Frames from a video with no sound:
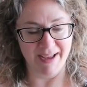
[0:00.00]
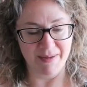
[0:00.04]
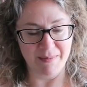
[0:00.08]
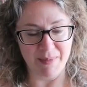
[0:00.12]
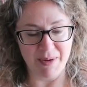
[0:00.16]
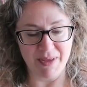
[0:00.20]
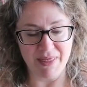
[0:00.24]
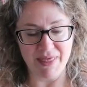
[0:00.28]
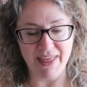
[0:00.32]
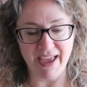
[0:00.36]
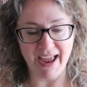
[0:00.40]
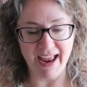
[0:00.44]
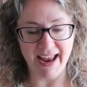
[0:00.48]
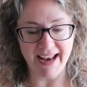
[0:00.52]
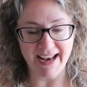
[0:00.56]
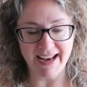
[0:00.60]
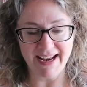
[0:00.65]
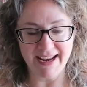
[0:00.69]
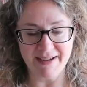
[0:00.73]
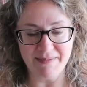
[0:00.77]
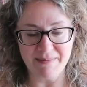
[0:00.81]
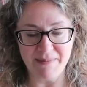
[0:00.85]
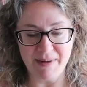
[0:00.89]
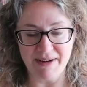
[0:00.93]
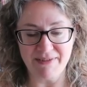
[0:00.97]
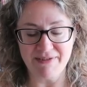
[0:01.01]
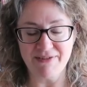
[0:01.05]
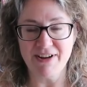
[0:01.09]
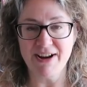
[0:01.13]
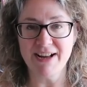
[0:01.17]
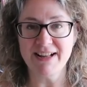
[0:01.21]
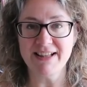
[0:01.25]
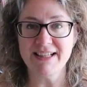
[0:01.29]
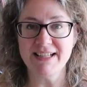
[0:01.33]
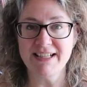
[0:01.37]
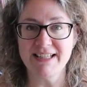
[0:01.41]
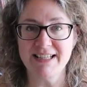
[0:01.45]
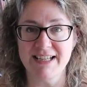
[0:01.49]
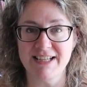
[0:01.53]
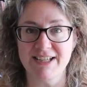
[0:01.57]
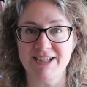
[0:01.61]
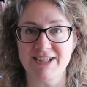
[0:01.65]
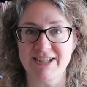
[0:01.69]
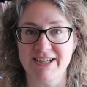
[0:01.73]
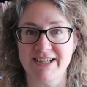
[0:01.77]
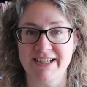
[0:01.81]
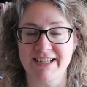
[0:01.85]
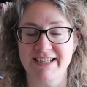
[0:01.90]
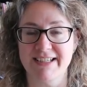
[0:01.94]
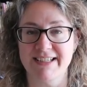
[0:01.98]
But then my friend
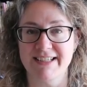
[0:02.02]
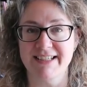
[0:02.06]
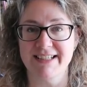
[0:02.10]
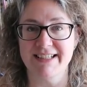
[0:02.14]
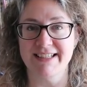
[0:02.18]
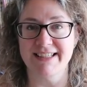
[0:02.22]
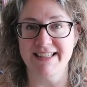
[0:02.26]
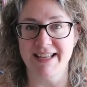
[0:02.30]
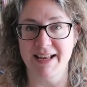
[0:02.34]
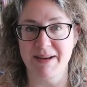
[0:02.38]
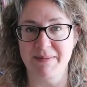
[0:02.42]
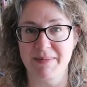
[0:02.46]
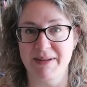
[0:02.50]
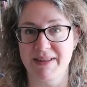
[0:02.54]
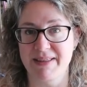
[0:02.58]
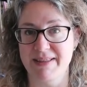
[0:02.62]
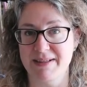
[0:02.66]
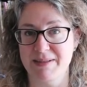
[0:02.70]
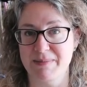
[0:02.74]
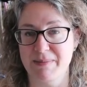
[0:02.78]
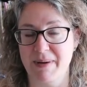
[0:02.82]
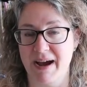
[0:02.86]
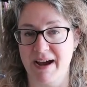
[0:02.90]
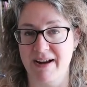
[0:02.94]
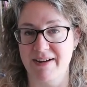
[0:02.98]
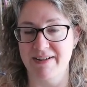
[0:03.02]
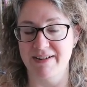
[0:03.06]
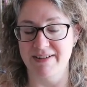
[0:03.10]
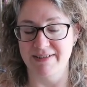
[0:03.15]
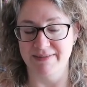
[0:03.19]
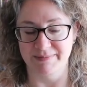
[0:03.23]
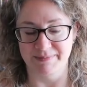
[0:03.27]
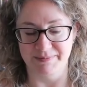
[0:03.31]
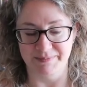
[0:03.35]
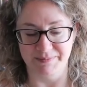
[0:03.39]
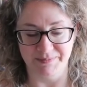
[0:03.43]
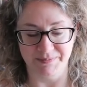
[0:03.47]
Letitia sent me this pattern.